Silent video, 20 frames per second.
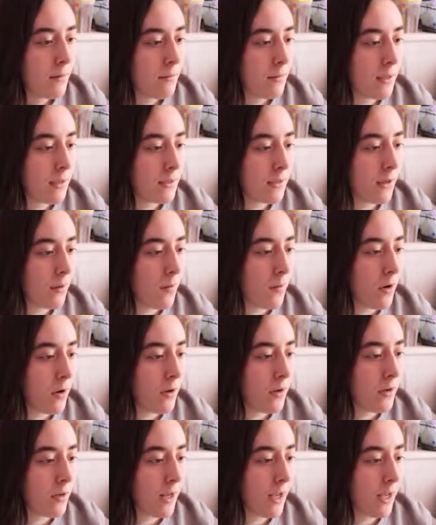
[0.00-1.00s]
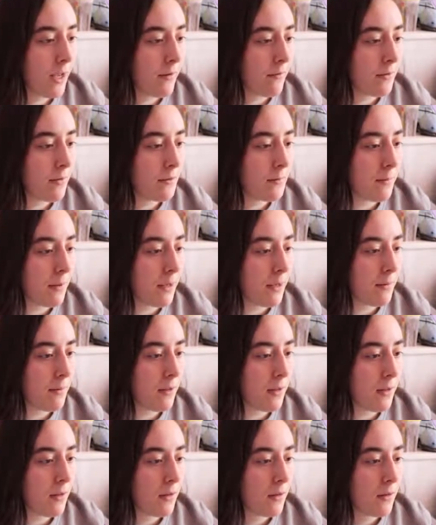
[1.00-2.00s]
Because I want her to have this
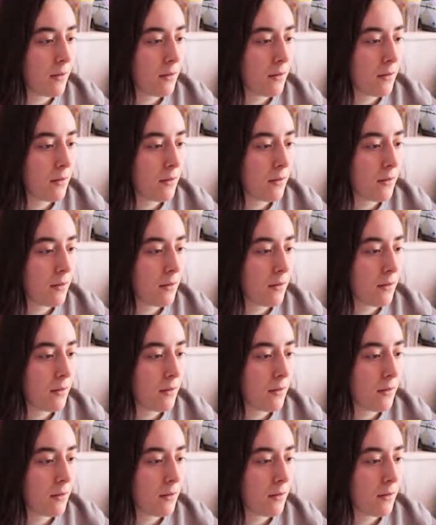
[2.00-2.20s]
baby.